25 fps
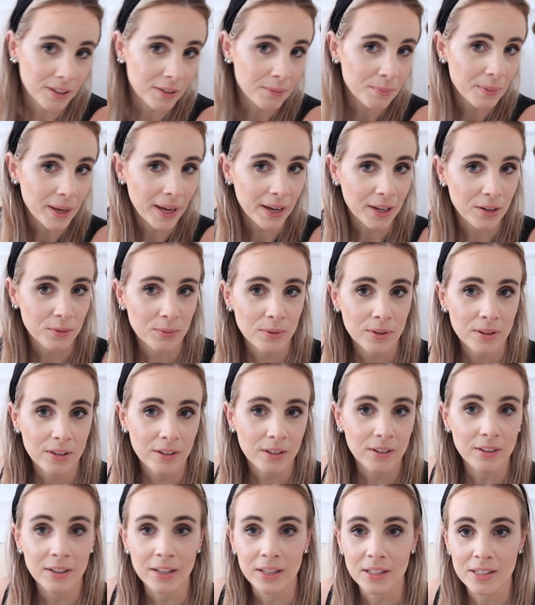unpack it with
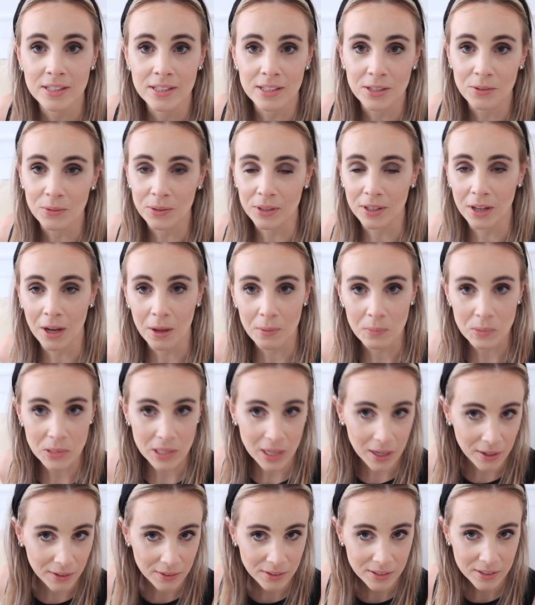you and let's see what comes
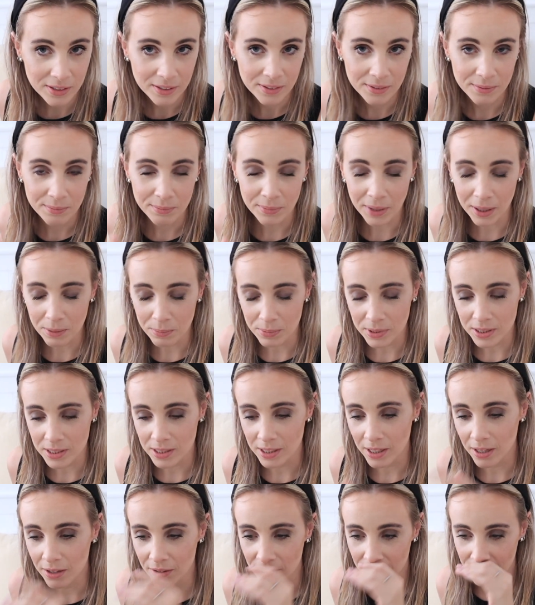out. Might be
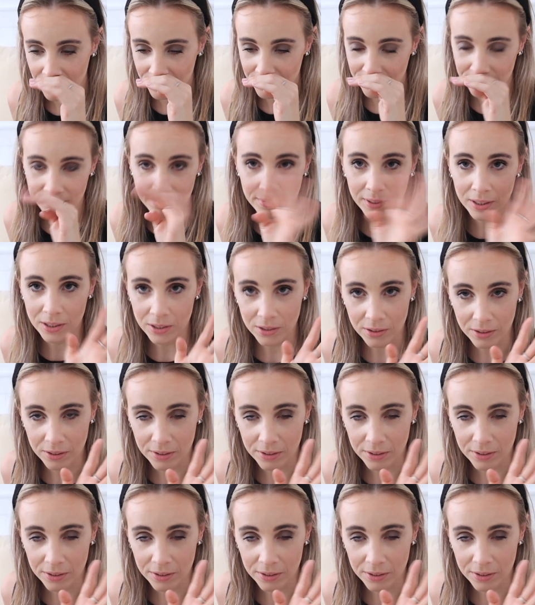scary, don't